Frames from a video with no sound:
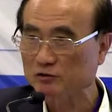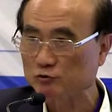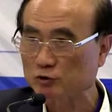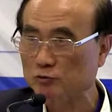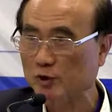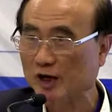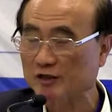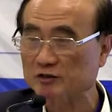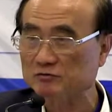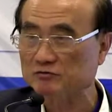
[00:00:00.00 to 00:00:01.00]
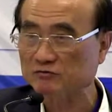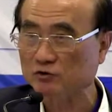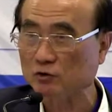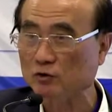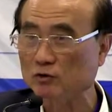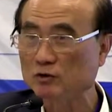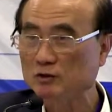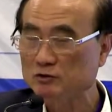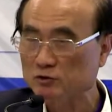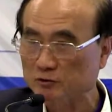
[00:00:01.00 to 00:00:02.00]
required for
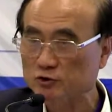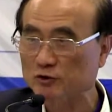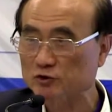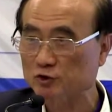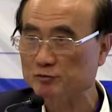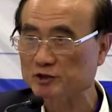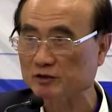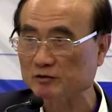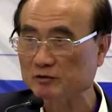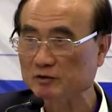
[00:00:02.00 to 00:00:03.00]
transcription,